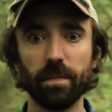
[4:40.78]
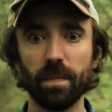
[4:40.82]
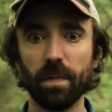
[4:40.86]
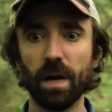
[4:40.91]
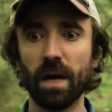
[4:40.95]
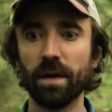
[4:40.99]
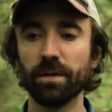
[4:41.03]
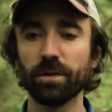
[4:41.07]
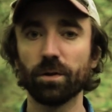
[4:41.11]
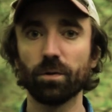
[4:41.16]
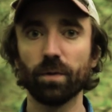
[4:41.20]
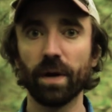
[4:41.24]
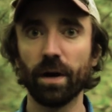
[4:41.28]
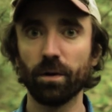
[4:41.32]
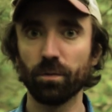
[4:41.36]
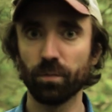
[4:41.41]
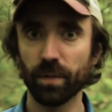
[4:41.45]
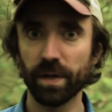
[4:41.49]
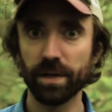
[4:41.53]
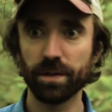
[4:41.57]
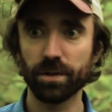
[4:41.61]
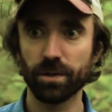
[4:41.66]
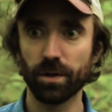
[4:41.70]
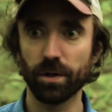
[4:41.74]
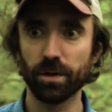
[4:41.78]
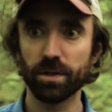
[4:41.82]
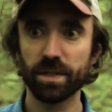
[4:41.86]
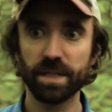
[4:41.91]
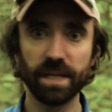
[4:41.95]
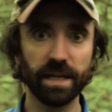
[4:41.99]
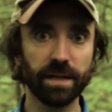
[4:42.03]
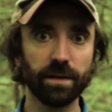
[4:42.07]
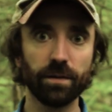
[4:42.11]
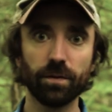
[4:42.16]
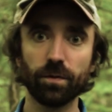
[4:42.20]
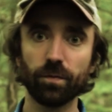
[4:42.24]
on-the-ground research,
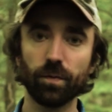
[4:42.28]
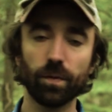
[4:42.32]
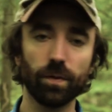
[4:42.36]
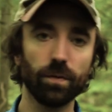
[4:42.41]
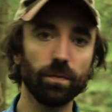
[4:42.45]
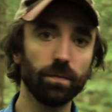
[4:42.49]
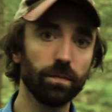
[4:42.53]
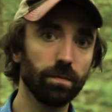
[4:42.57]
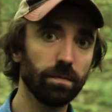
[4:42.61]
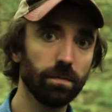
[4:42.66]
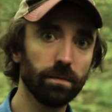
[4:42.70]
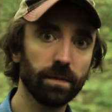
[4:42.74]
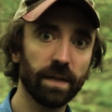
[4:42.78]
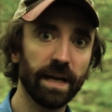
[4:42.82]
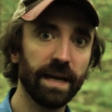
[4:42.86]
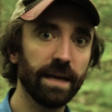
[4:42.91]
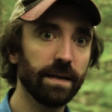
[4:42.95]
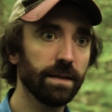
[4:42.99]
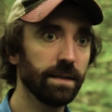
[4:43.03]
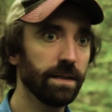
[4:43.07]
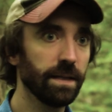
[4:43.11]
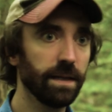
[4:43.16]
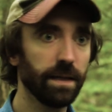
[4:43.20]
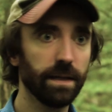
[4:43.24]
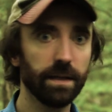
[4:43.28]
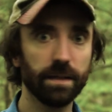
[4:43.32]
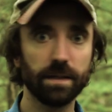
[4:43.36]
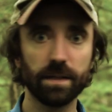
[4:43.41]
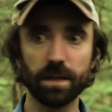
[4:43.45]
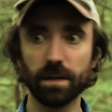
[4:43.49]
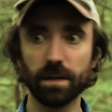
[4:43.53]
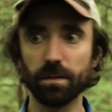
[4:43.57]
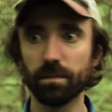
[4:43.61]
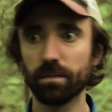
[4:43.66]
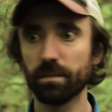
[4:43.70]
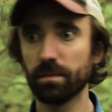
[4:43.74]
digging through land
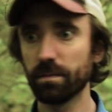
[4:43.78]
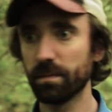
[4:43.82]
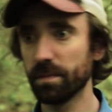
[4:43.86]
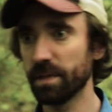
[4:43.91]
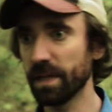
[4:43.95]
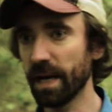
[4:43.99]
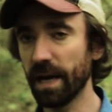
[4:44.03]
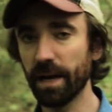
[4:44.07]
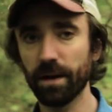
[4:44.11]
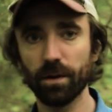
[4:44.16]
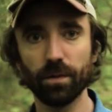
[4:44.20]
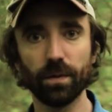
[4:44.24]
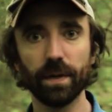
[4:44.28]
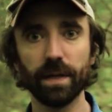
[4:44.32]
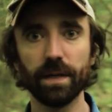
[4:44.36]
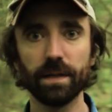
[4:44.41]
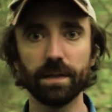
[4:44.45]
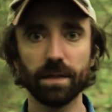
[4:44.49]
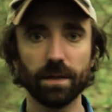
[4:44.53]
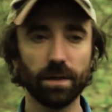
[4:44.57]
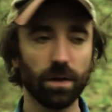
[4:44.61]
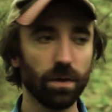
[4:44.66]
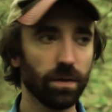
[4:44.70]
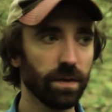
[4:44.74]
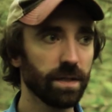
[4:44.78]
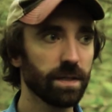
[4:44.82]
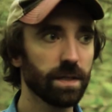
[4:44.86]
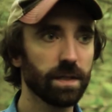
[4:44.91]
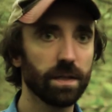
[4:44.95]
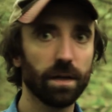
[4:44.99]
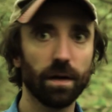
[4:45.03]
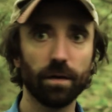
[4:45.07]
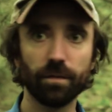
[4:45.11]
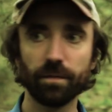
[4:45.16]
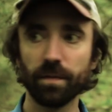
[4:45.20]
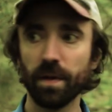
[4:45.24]
deeds and diaries and all this
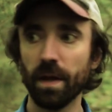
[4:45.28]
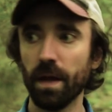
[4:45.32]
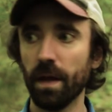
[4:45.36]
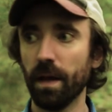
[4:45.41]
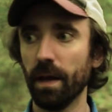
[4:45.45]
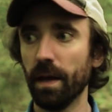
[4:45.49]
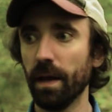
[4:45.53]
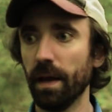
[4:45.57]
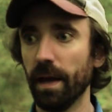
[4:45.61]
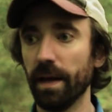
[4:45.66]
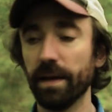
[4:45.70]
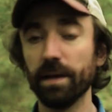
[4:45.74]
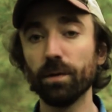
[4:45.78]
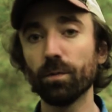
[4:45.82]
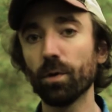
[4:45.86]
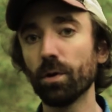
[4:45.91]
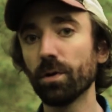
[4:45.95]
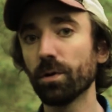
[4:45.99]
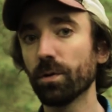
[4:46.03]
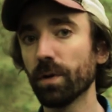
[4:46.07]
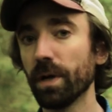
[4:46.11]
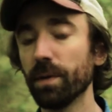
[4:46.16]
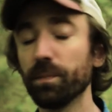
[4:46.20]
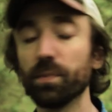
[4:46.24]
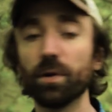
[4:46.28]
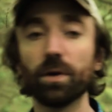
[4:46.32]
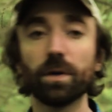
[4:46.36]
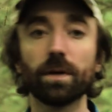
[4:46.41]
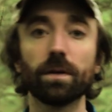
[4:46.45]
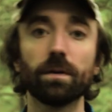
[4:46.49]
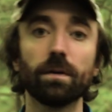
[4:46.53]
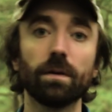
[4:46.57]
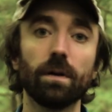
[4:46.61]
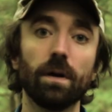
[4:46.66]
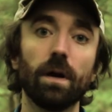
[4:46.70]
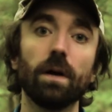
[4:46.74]
stuff, and he wrote a great
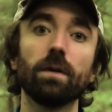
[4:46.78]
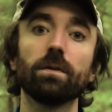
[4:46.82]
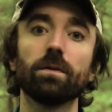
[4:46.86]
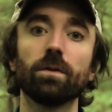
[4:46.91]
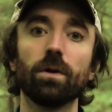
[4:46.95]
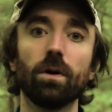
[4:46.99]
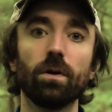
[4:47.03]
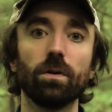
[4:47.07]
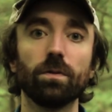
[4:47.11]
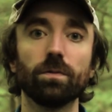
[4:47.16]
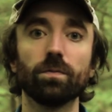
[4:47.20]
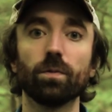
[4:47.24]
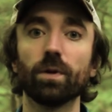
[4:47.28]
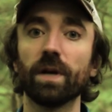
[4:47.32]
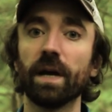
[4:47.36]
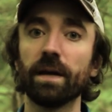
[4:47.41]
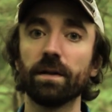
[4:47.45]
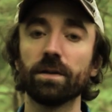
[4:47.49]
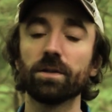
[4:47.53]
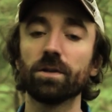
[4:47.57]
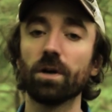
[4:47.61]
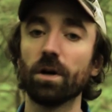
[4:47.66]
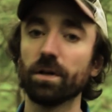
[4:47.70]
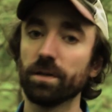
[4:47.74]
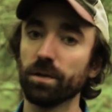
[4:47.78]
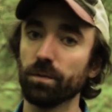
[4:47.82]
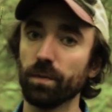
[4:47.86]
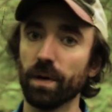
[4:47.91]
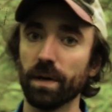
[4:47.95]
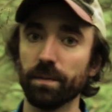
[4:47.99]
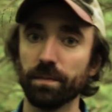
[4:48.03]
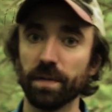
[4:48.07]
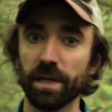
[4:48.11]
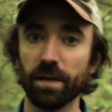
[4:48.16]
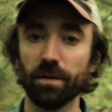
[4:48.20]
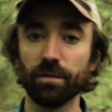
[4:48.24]
book called Rhode Island's Haunted
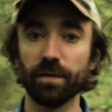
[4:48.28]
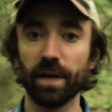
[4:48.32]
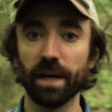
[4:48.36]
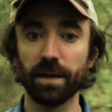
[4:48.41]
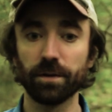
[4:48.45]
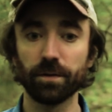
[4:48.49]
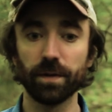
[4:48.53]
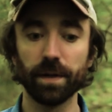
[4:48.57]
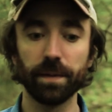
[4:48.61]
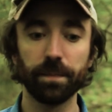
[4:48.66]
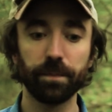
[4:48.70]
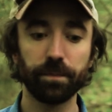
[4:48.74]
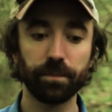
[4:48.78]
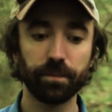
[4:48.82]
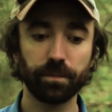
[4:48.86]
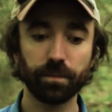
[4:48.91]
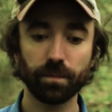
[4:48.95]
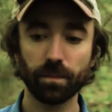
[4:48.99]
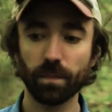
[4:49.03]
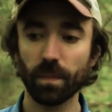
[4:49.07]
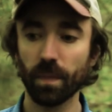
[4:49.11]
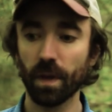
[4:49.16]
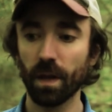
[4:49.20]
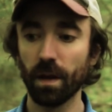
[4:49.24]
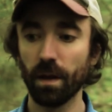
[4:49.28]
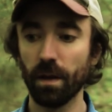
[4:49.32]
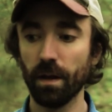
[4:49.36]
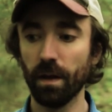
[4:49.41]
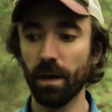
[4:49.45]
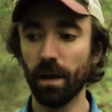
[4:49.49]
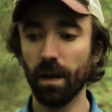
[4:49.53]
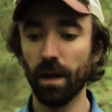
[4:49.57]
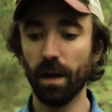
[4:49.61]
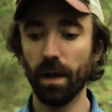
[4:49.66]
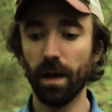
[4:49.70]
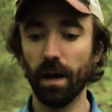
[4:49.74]
Ramtail Factory.
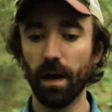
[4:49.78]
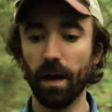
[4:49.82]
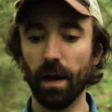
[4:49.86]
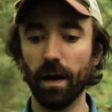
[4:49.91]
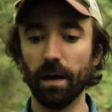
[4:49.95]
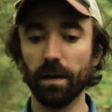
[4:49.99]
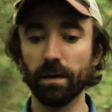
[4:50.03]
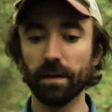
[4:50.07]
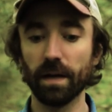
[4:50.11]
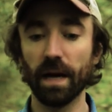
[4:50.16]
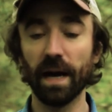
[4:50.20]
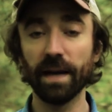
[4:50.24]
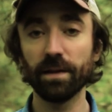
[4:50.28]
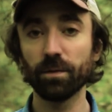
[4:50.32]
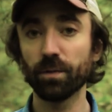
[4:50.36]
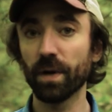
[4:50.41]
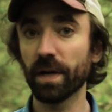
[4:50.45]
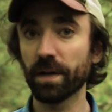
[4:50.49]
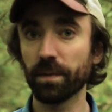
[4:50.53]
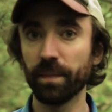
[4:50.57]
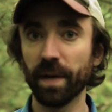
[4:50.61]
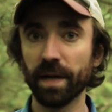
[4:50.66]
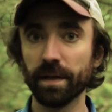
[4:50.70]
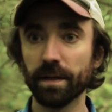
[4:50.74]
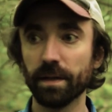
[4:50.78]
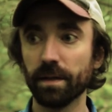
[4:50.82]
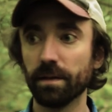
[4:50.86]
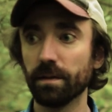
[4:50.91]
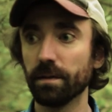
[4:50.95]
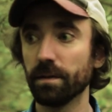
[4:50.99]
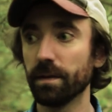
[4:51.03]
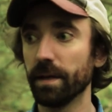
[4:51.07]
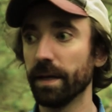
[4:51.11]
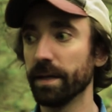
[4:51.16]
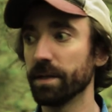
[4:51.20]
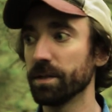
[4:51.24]
Highly recommend it.
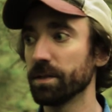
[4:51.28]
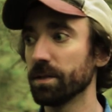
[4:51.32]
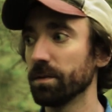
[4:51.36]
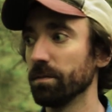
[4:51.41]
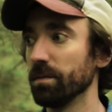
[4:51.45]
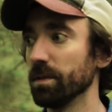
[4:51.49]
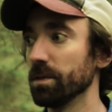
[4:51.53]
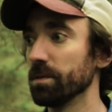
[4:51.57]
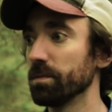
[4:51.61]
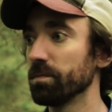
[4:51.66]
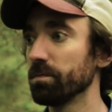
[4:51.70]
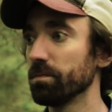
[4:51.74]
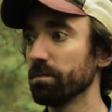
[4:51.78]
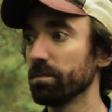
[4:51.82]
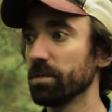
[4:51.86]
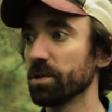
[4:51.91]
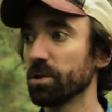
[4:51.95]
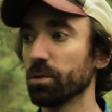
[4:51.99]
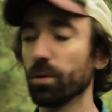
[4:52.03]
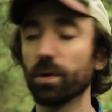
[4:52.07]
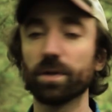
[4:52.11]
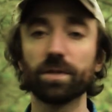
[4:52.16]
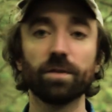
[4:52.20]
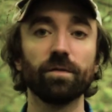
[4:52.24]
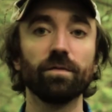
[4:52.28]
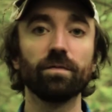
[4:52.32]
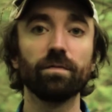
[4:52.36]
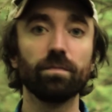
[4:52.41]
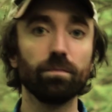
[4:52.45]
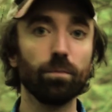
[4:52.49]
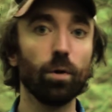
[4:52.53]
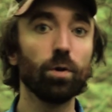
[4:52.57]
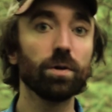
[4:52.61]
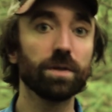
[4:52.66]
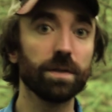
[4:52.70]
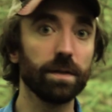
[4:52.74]
It's the source of
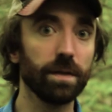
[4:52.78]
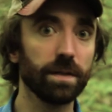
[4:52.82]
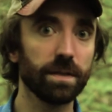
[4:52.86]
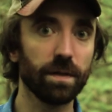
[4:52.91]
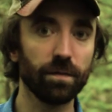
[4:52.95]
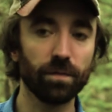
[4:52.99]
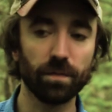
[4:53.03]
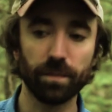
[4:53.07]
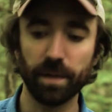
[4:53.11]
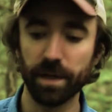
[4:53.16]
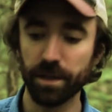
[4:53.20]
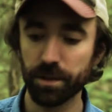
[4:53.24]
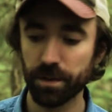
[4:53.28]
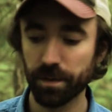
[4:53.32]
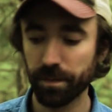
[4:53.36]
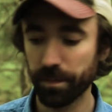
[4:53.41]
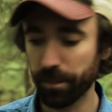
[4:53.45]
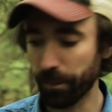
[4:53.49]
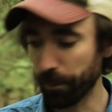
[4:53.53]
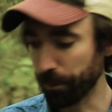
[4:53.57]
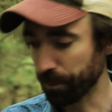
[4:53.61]
most of this information.